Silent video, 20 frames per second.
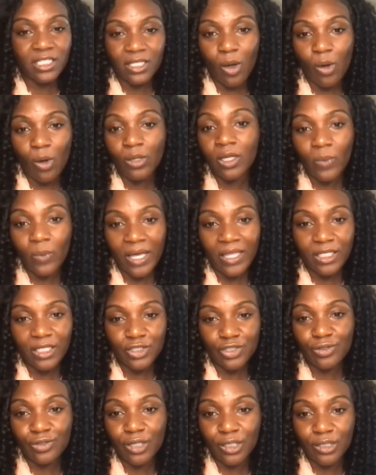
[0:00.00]
only way
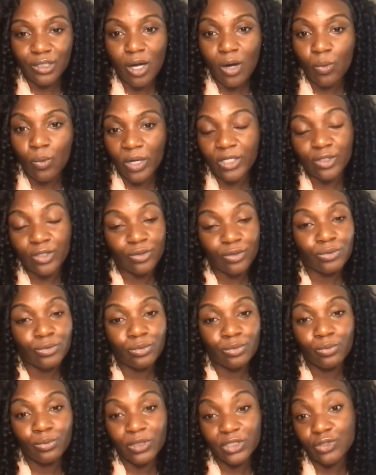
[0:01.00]
that you can know what
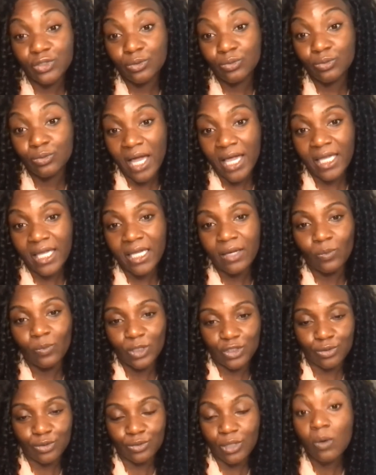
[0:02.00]
you like and
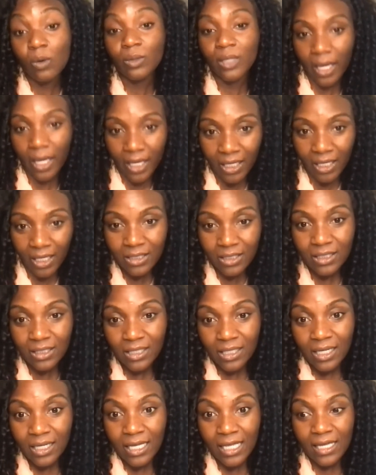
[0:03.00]
what you don't like,
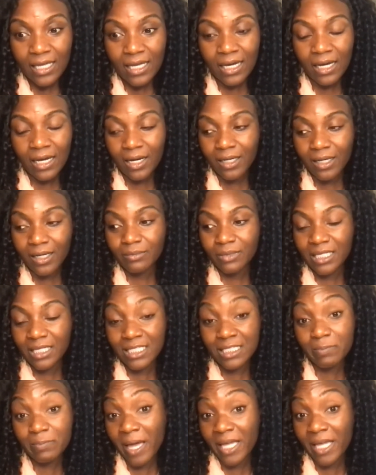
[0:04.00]

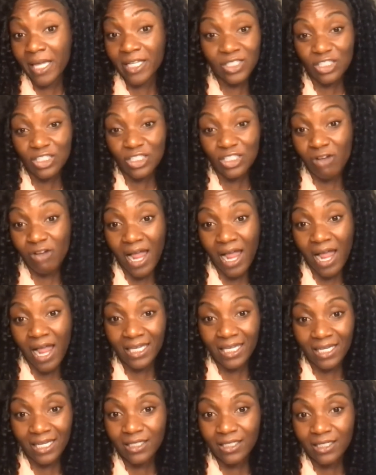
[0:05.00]
is by just
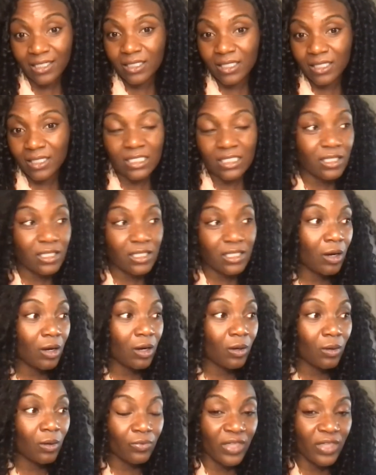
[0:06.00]
trying it. And
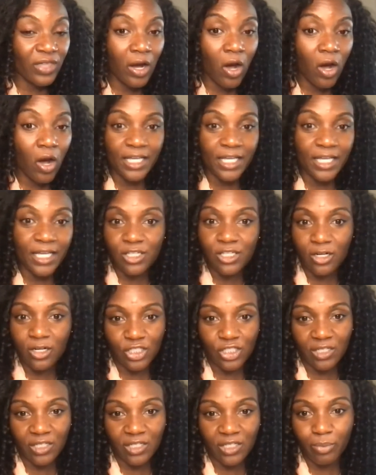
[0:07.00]
so there are
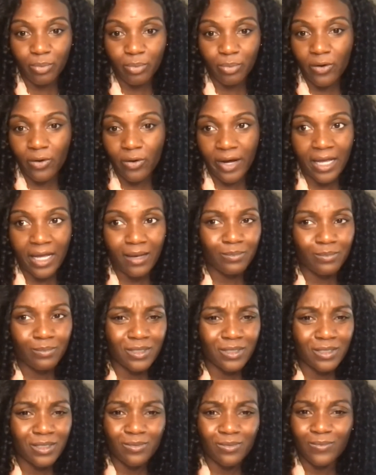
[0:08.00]
internship
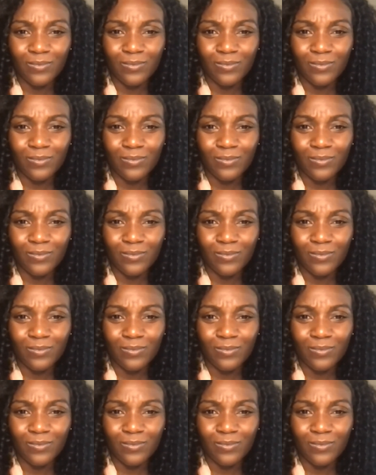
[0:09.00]
programs,